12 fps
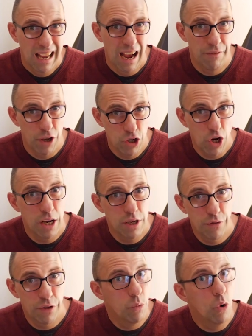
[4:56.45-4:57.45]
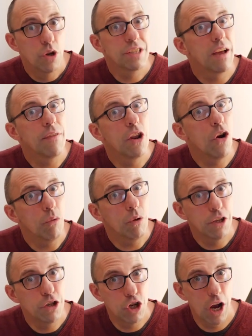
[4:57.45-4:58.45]
Have they changed for the worse? Have they not
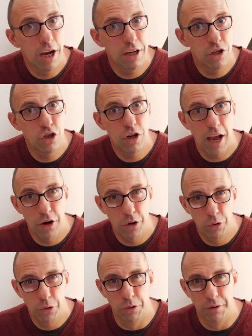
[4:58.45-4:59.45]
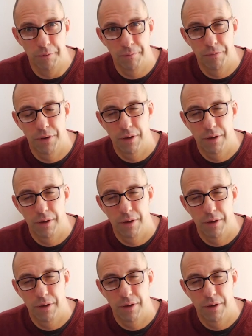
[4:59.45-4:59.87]
really changed at all?